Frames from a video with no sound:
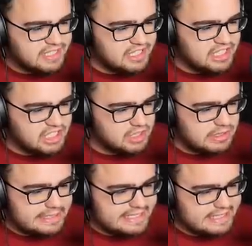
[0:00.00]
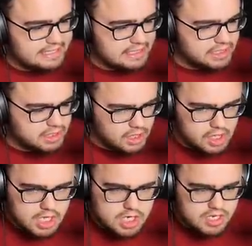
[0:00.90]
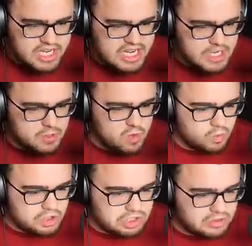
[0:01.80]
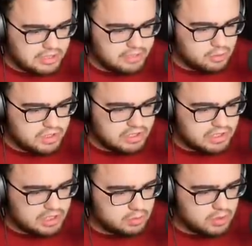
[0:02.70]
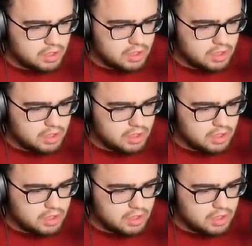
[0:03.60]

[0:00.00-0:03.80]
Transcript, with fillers: Oh, yeah. Now you won't try me, will you?